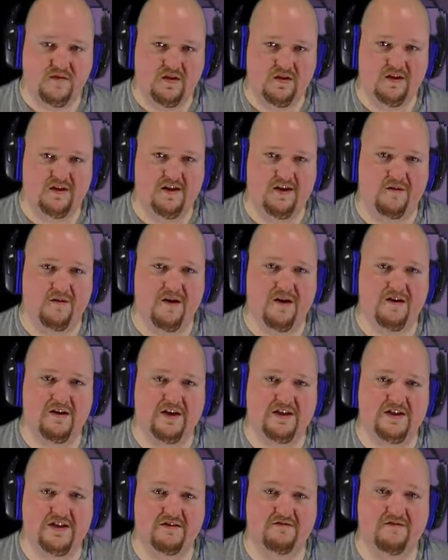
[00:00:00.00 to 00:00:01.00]
Don't worry,
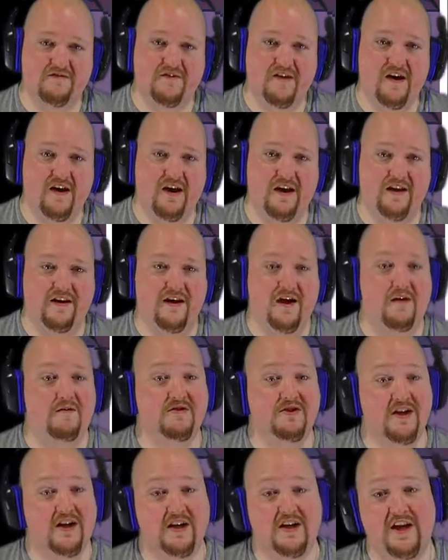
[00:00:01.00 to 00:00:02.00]
he's doing fine. I wish
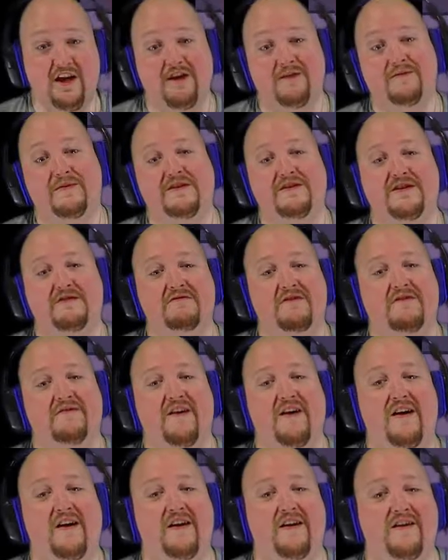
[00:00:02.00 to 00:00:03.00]
I could tell him he's doing
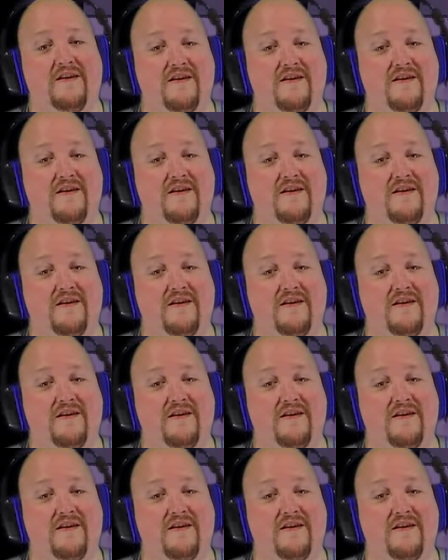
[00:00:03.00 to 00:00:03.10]
fine.